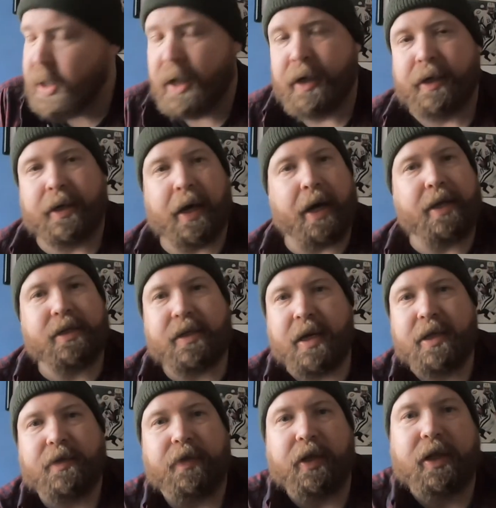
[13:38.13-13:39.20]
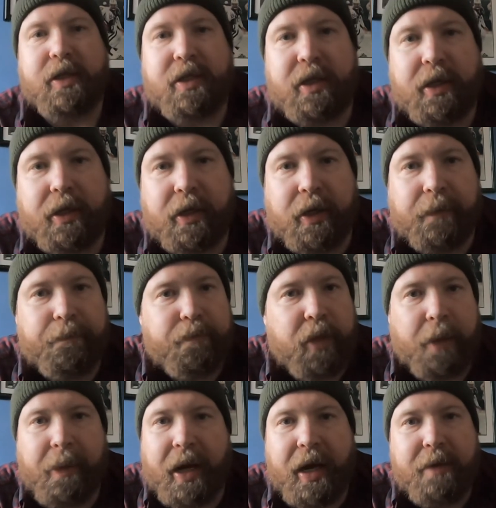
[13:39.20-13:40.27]
Guys, thanks for listening.
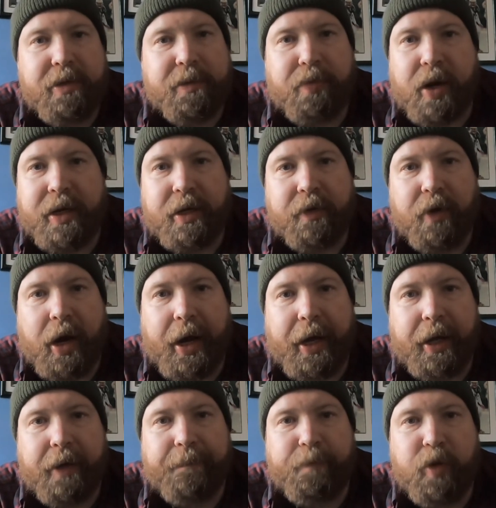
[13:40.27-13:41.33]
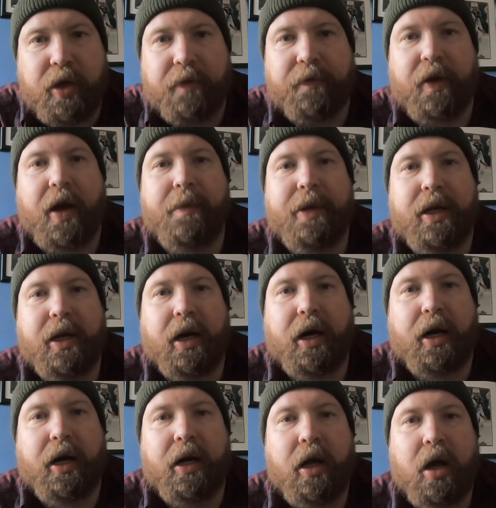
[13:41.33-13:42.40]
My name is Brendan Ryan. You can find me
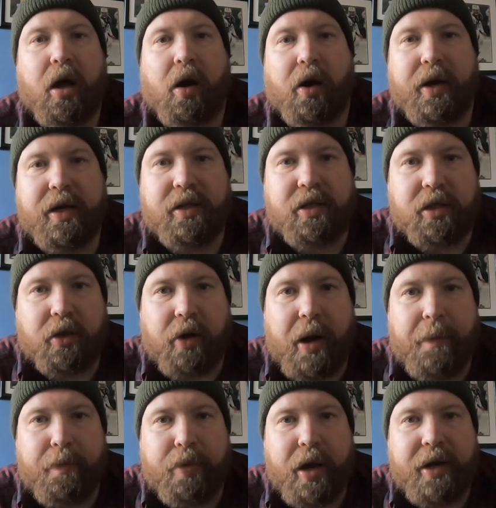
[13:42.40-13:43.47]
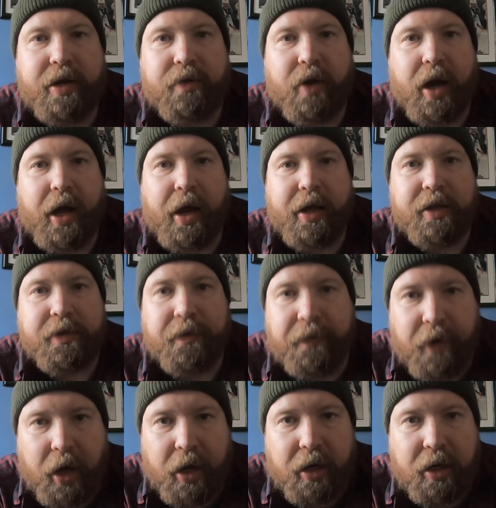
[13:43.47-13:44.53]
on Instagram. Brendan Ryan is
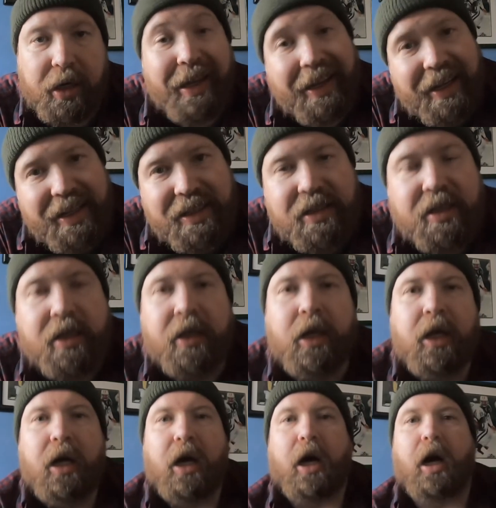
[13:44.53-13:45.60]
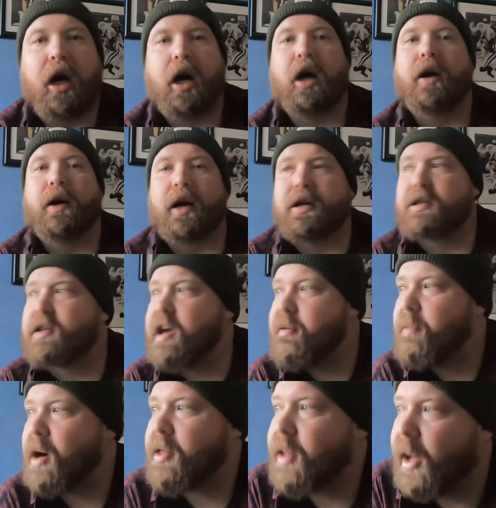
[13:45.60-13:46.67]
fun. He is. I
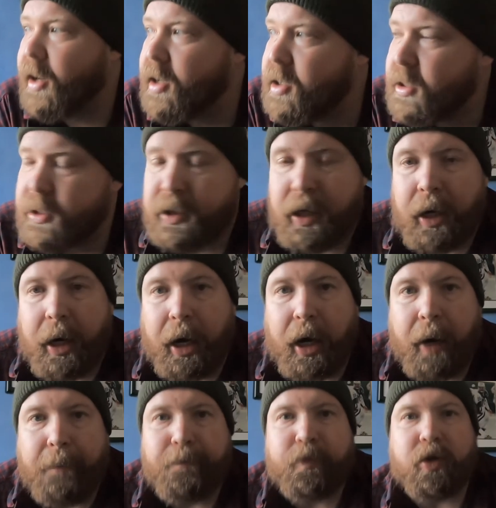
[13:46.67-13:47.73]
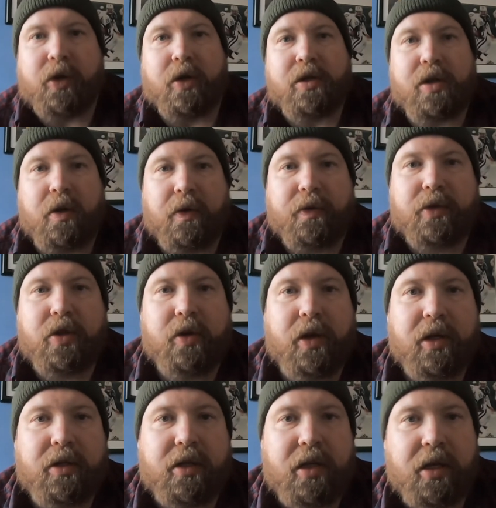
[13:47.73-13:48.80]
stand by that. Also, tune
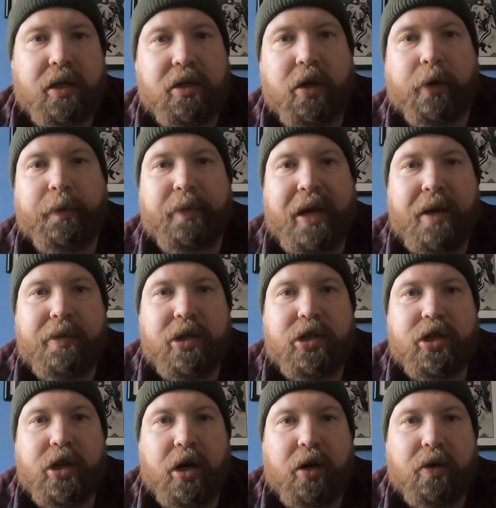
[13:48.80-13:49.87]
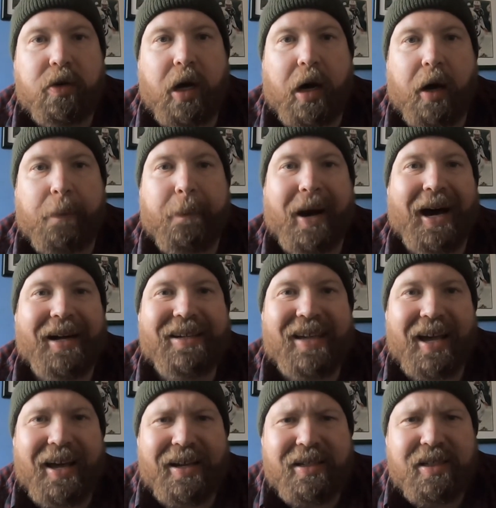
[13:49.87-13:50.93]
into the Adult Baby Show
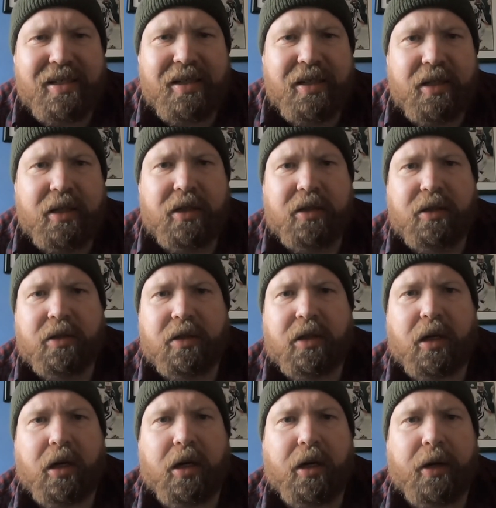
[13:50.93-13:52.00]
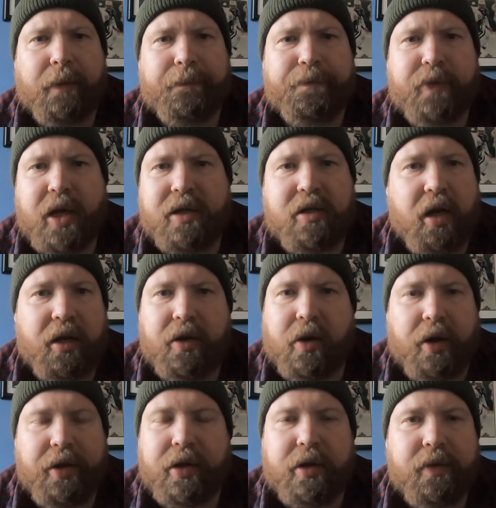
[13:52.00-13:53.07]
podcast. That's on
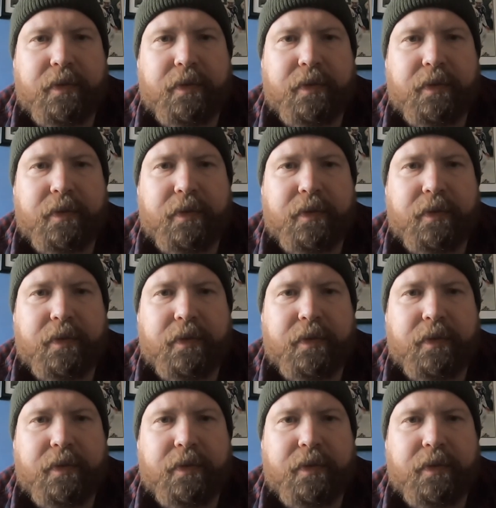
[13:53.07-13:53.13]
all the...